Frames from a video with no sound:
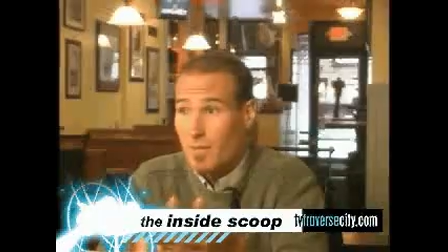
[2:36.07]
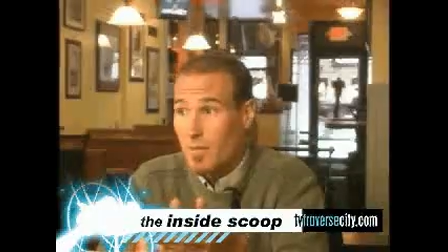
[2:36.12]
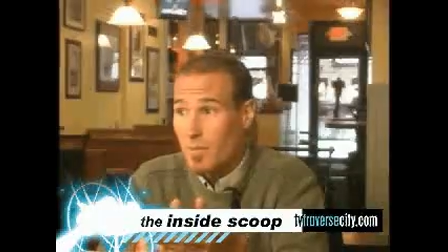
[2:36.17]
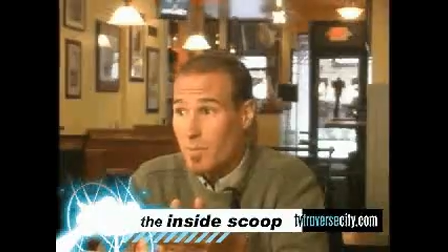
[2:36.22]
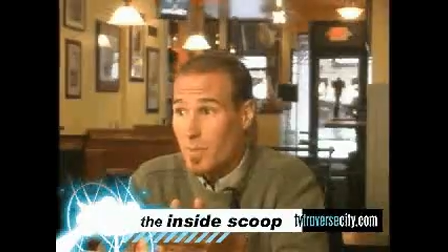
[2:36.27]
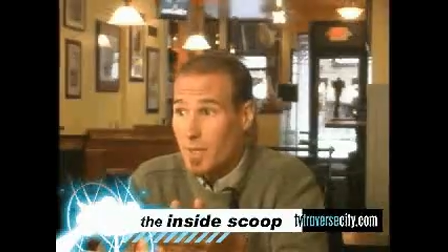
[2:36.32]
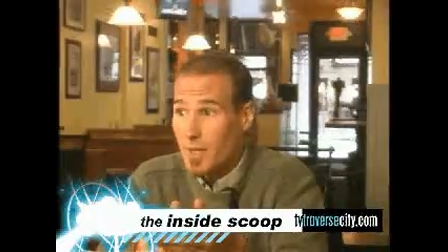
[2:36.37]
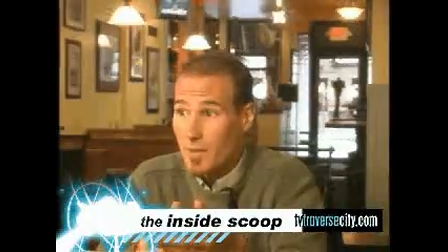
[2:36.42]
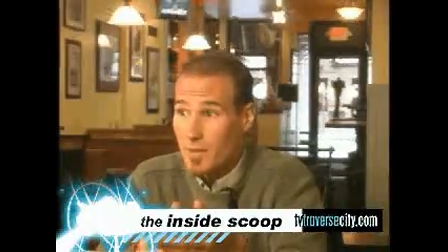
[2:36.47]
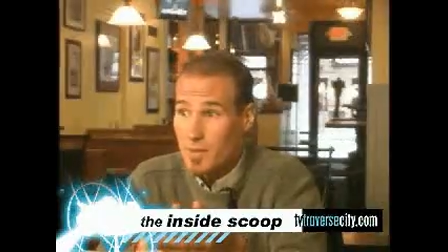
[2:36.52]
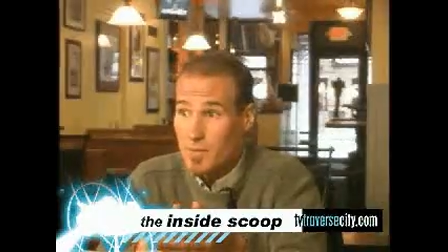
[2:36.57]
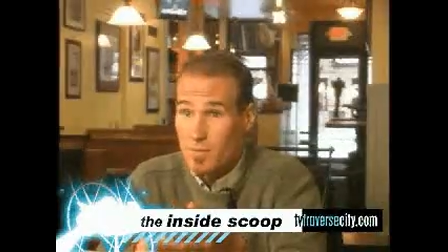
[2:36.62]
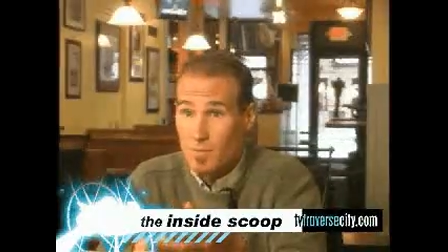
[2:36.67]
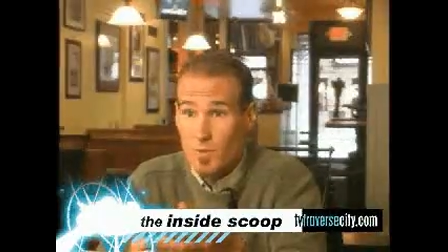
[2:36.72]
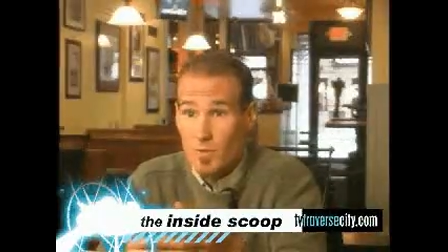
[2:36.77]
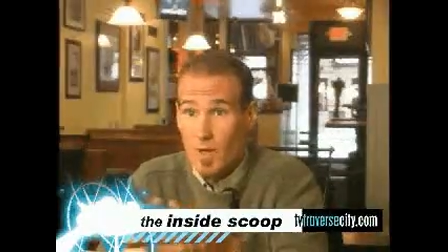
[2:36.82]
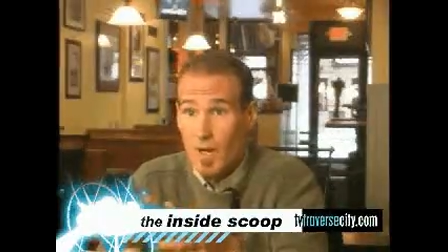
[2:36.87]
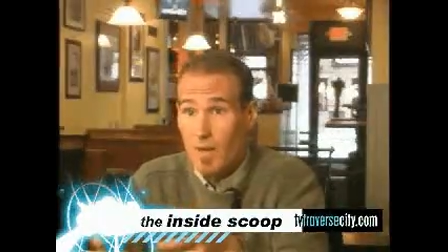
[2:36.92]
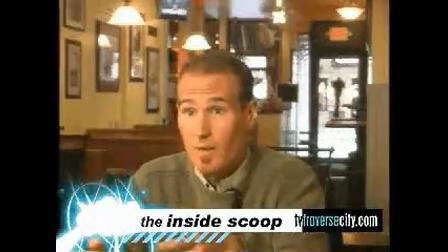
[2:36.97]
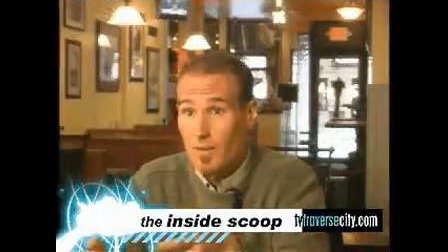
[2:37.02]
beers from
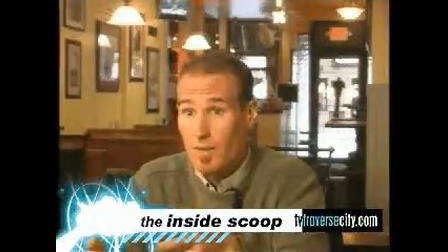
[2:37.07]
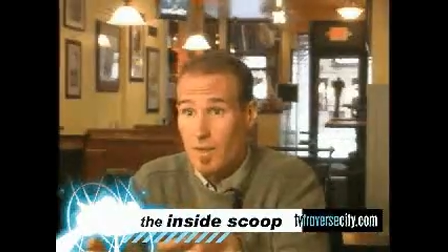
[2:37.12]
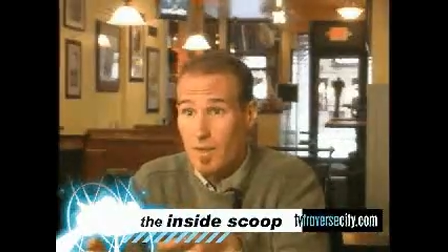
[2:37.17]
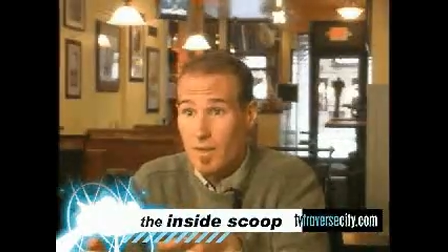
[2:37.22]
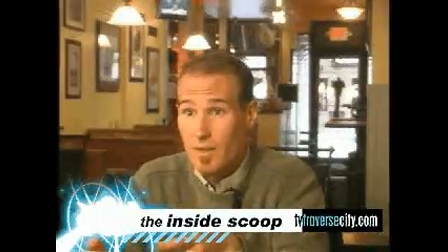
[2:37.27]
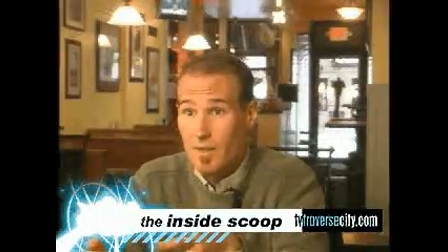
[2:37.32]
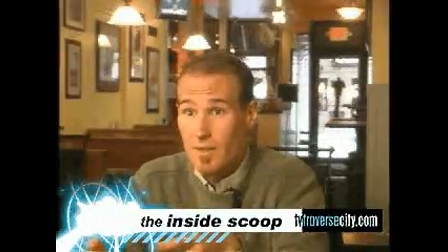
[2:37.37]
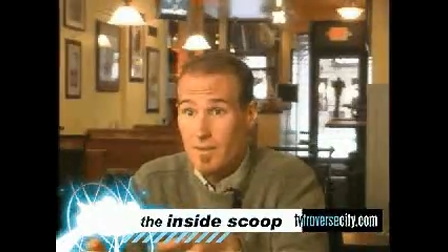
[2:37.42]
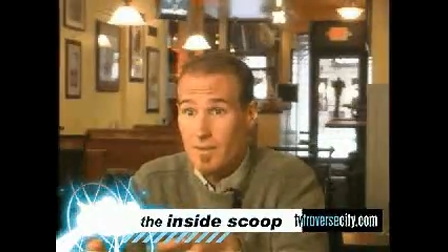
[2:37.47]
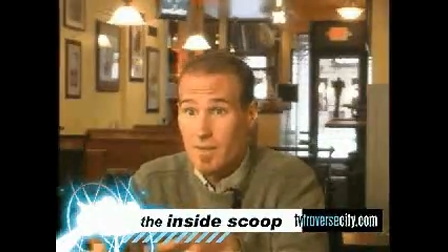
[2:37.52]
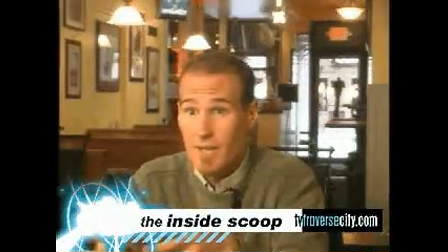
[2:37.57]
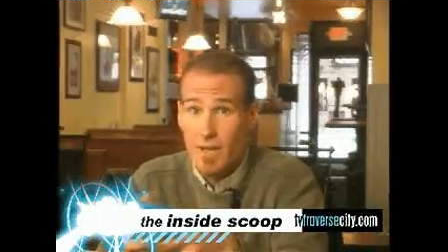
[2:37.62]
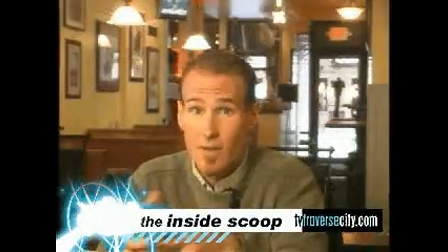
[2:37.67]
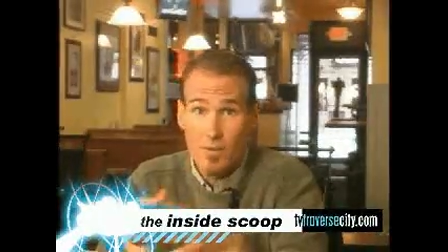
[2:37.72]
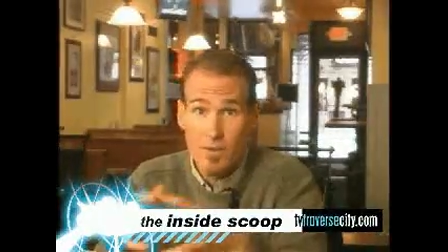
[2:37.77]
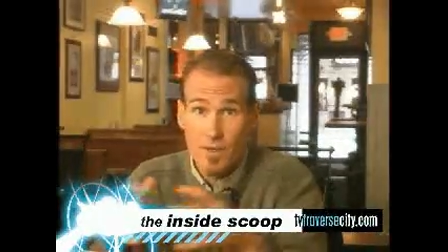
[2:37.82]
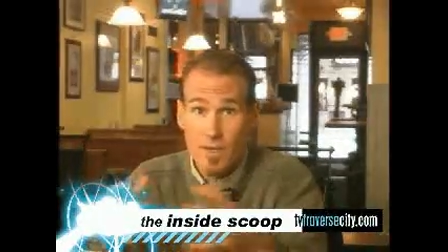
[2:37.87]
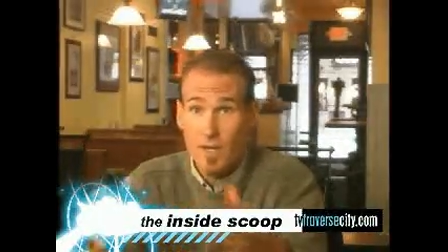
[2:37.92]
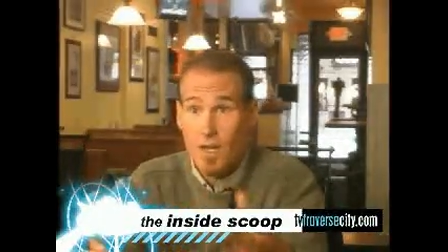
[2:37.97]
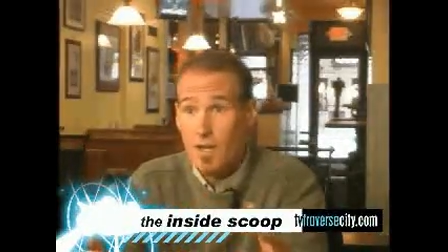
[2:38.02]
around not only
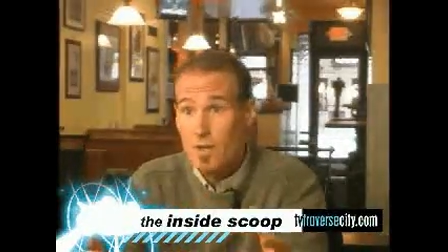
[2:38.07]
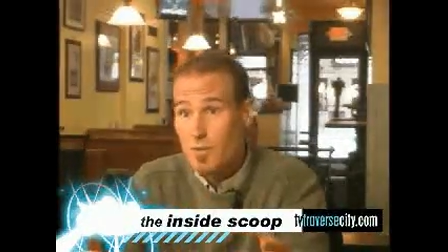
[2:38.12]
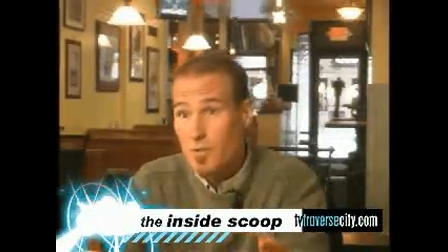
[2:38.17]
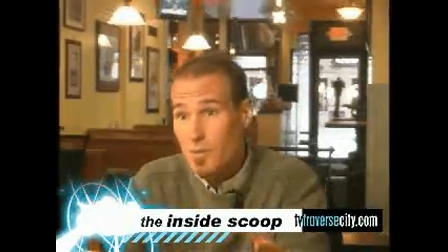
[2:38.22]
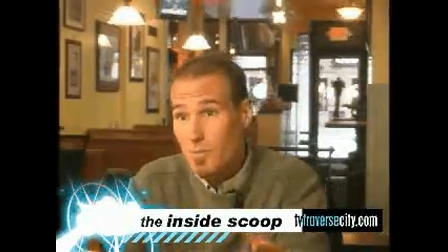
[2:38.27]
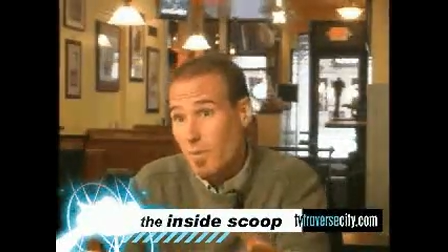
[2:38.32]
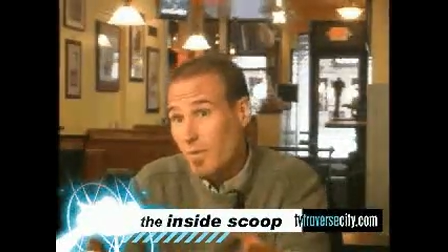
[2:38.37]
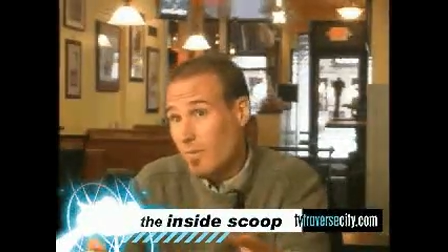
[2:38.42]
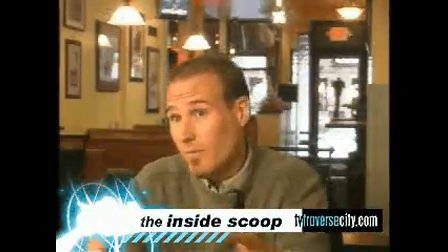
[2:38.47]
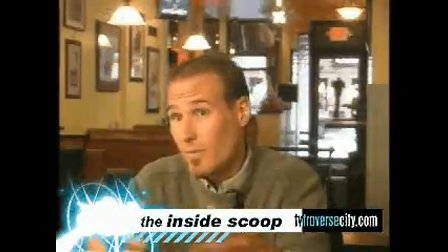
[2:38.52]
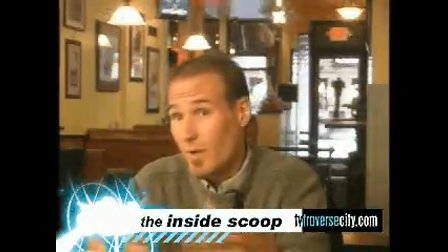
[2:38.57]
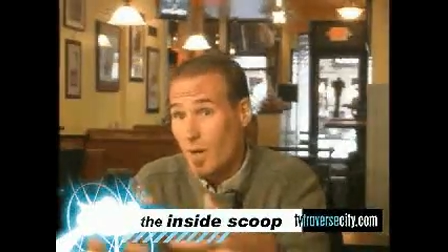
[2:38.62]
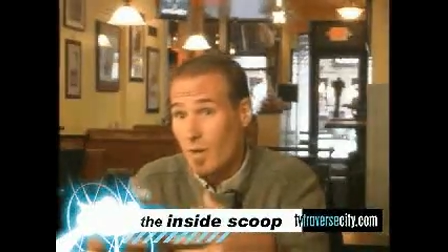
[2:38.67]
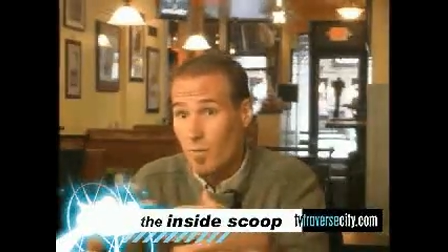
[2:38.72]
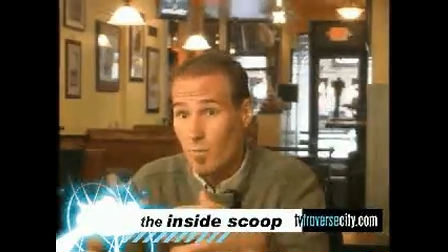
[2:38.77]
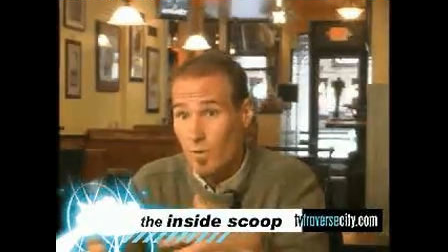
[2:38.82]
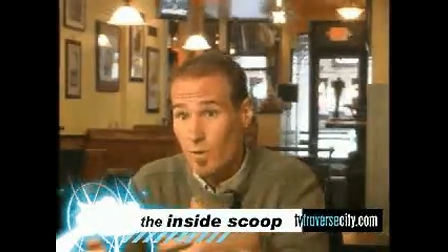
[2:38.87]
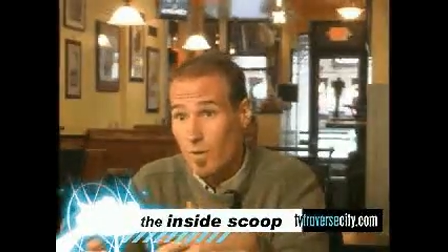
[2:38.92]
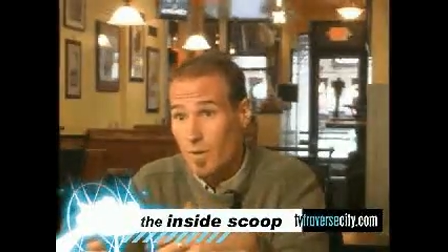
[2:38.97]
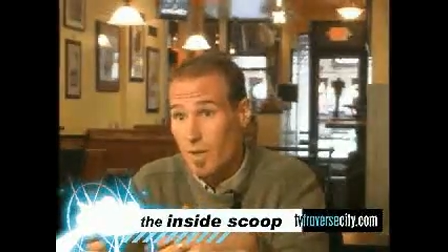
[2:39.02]
the country but from around the
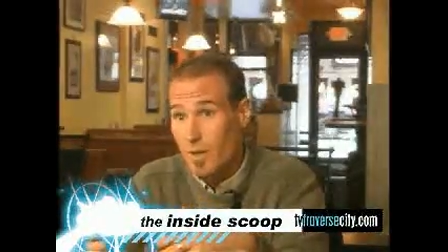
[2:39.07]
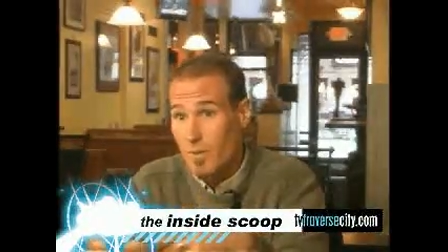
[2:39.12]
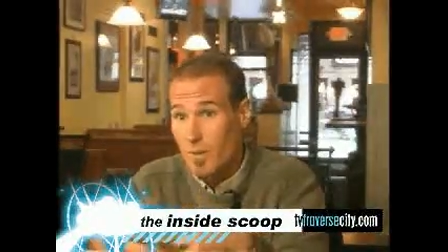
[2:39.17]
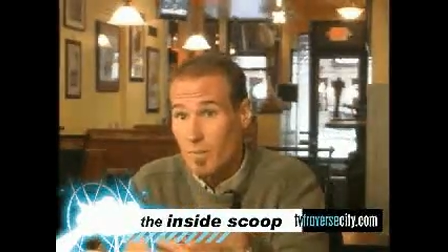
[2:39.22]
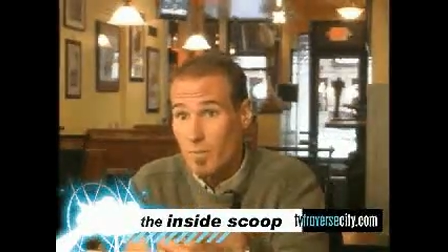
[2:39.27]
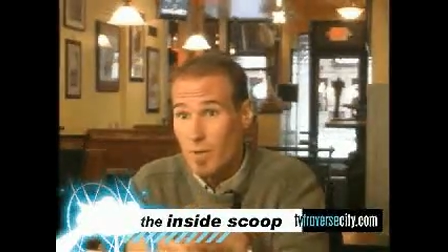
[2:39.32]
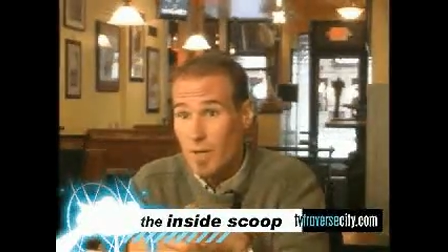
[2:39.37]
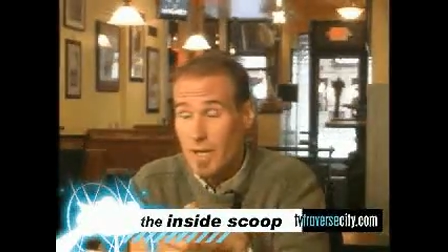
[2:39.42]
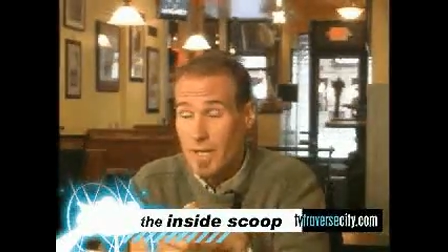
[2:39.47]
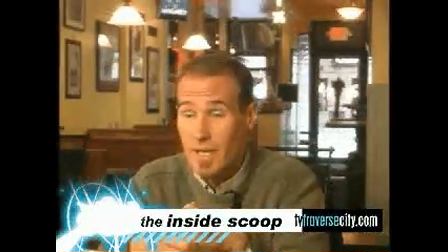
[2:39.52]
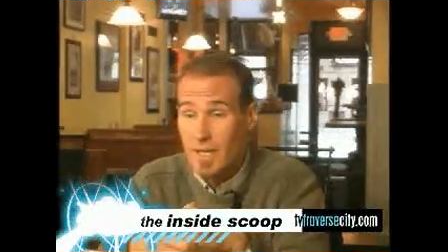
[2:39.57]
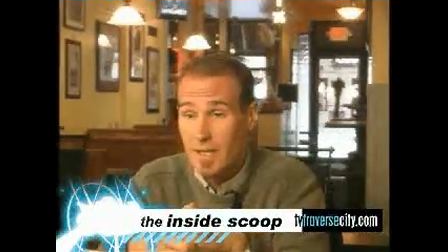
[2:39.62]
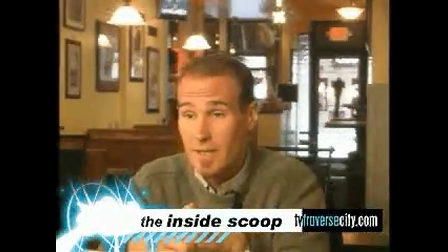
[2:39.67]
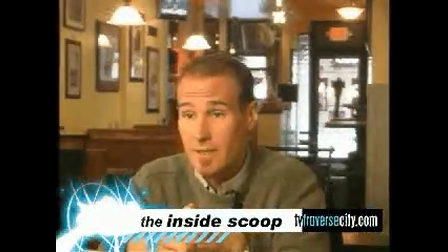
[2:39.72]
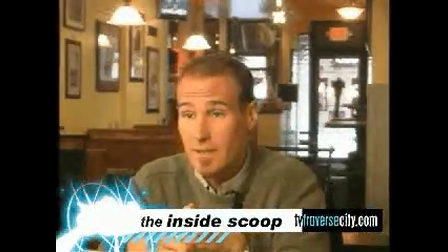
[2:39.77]
world that we bring in.